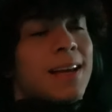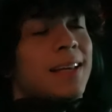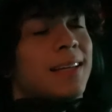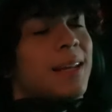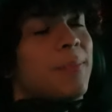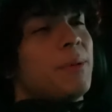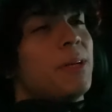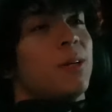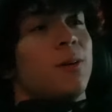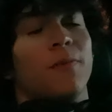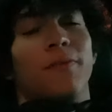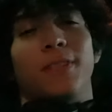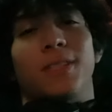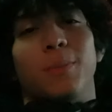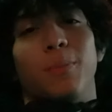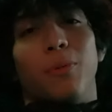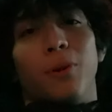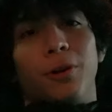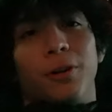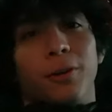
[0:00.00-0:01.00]
Let me know if it's
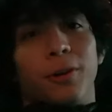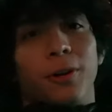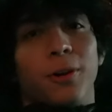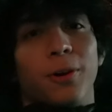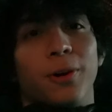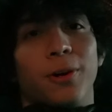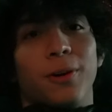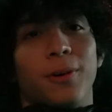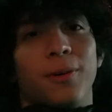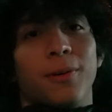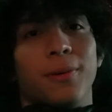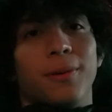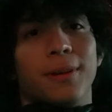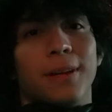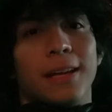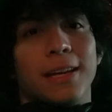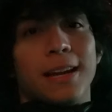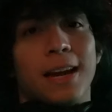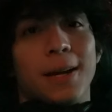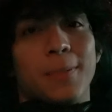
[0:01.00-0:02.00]
a boy or a girl
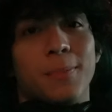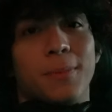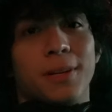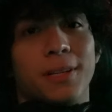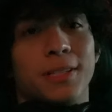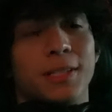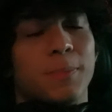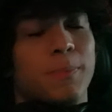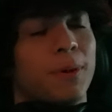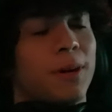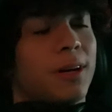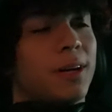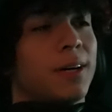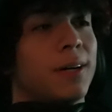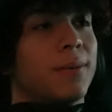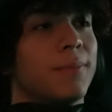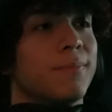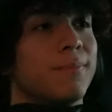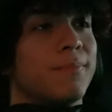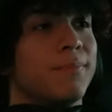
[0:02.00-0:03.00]
in nine months, but
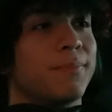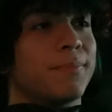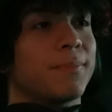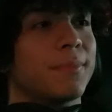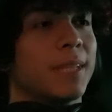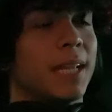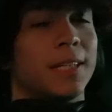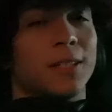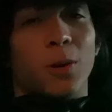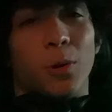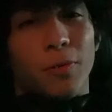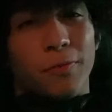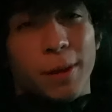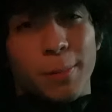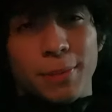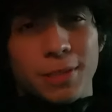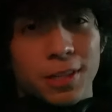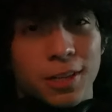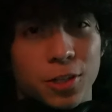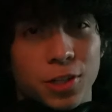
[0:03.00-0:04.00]
um, don't
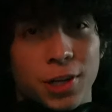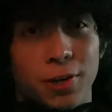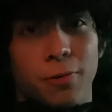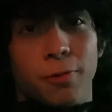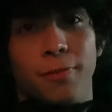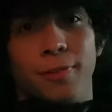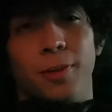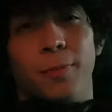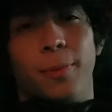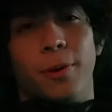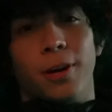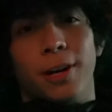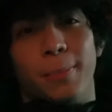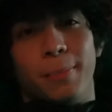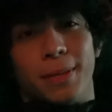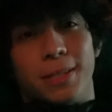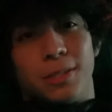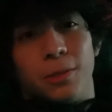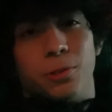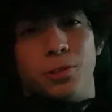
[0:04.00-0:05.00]
invite me to the gender reveal party
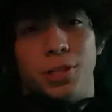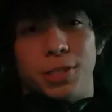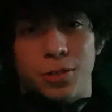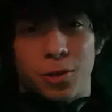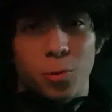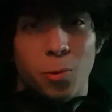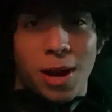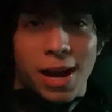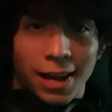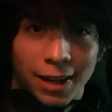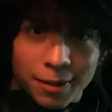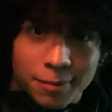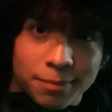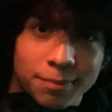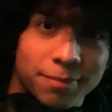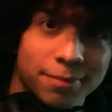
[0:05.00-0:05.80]
because those shits are whack.